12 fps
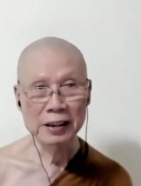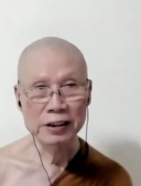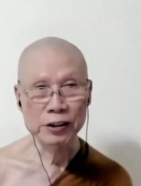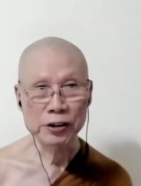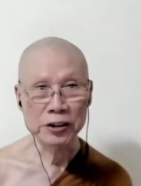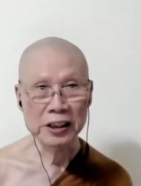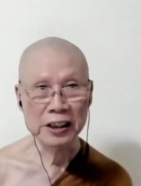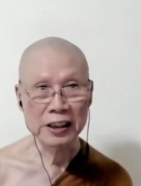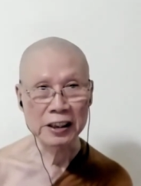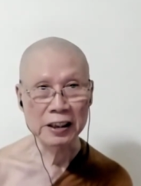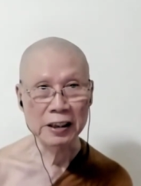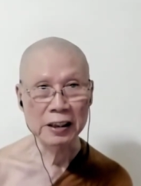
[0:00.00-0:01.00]
use
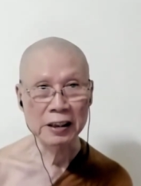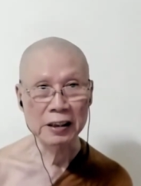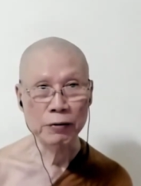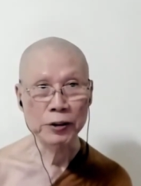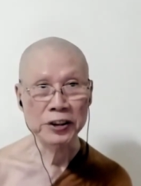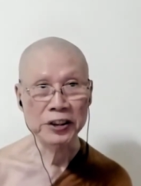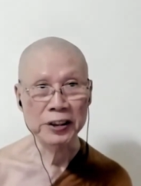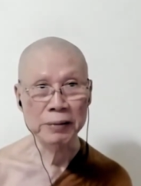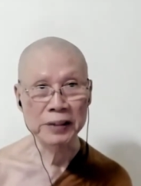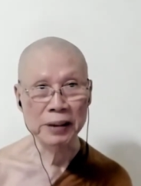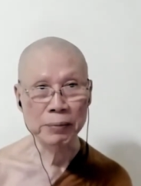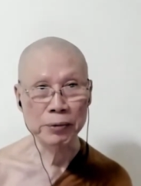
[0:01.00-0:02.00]
the
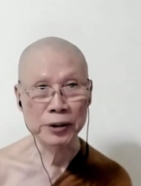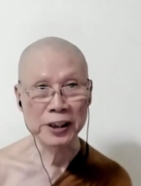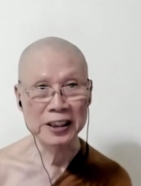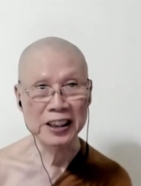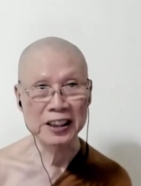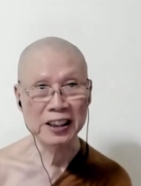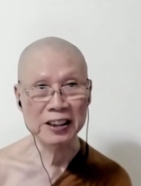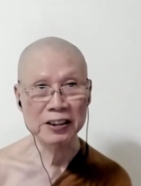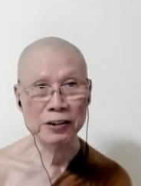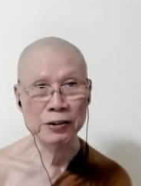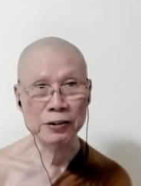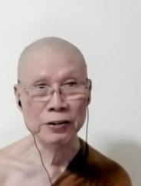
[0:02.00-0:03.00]
wisdom that Buddha uh, teaches
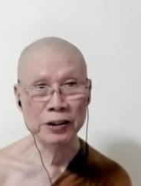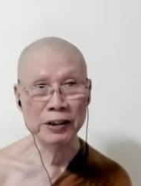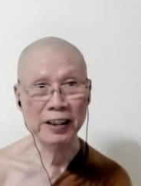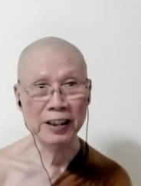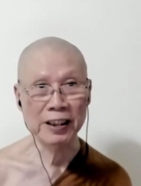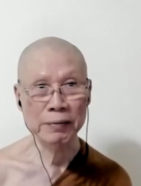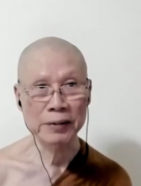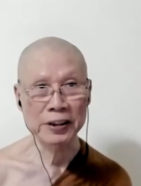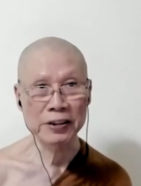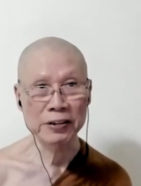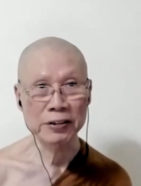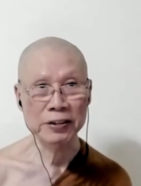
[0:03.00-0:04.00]
us to develop
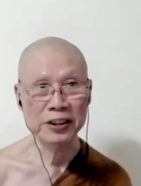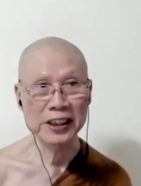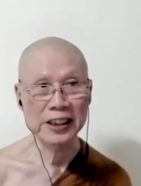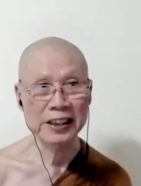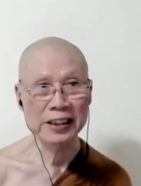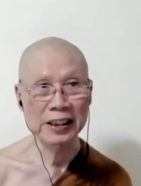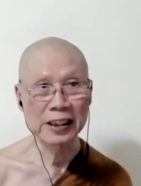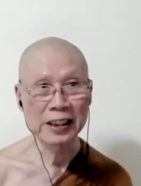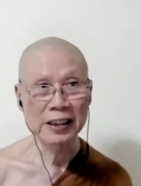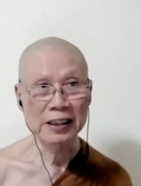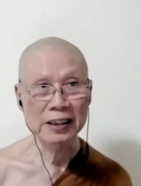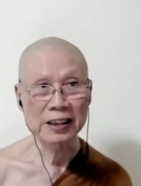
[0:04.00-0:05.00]
is to see
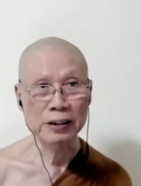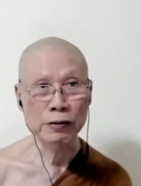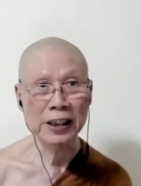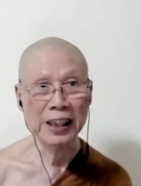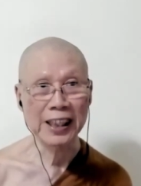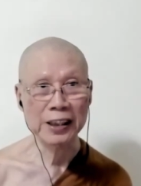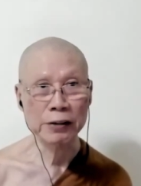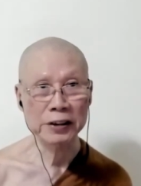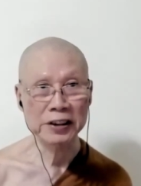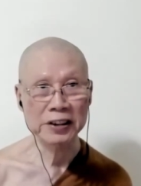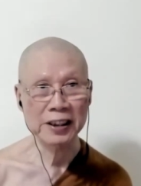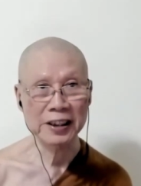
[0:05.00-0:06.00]
the three
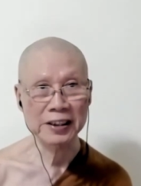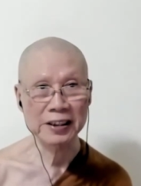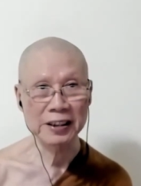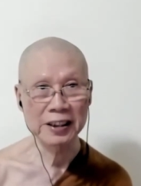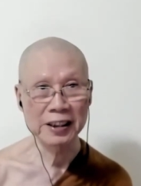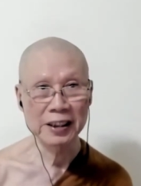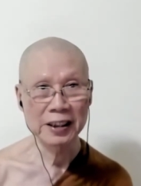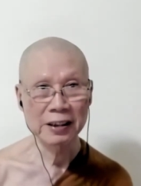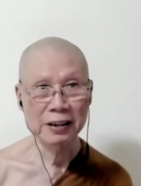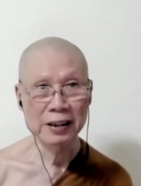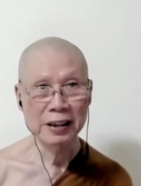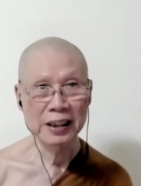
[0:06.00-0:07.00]
characteristics
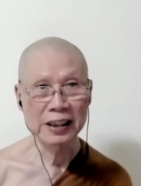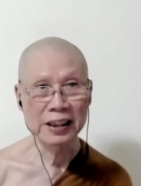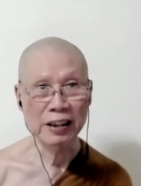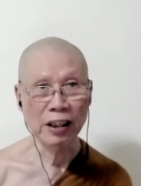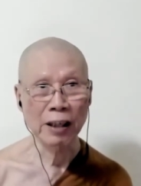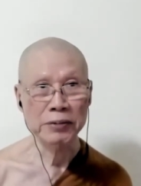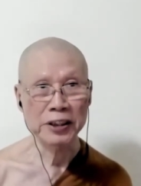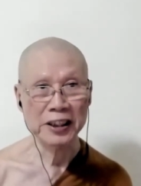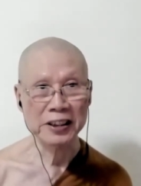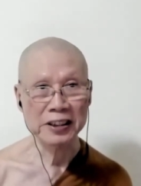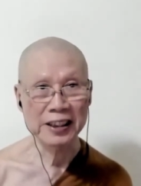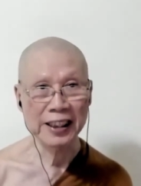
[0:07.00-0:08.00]
in the
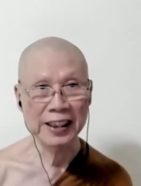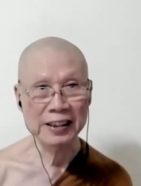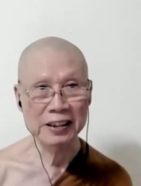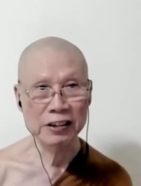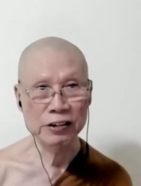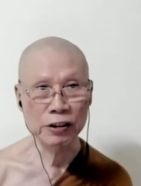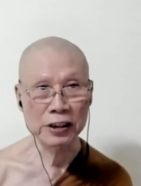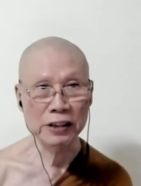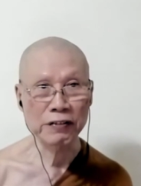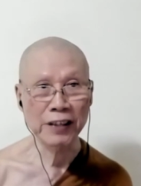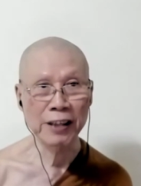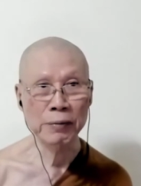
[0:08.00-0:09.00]
objects that your
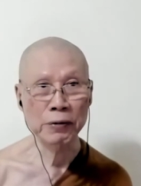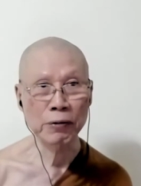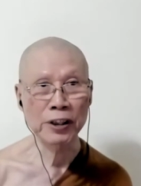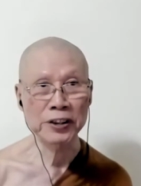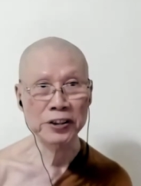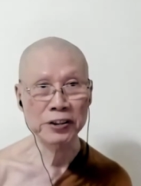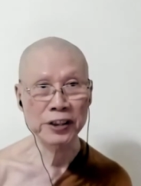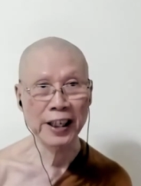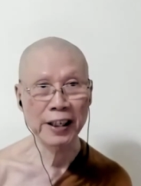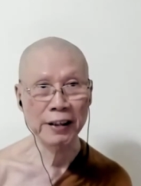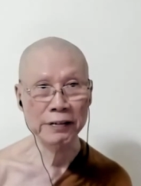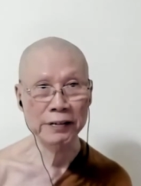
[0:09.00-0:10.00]
defilement wants to
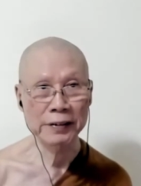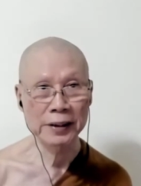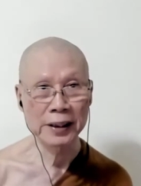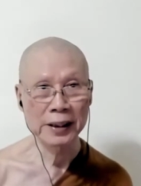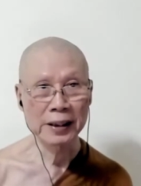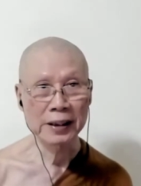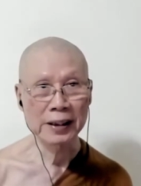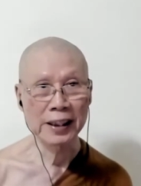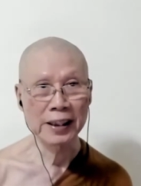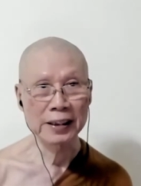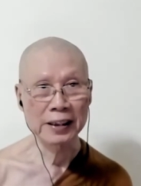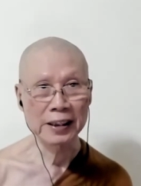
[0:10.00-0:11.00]
have,
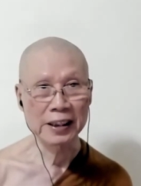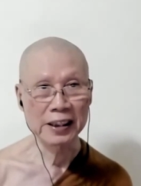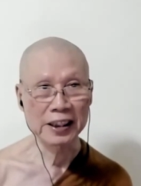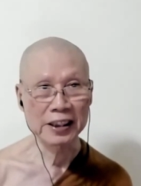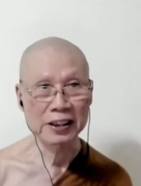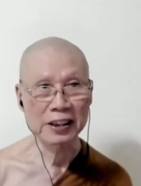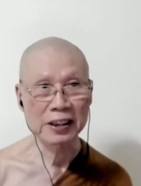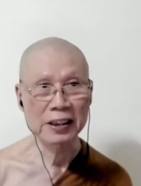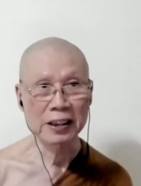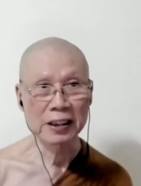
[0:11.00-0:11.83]
that it is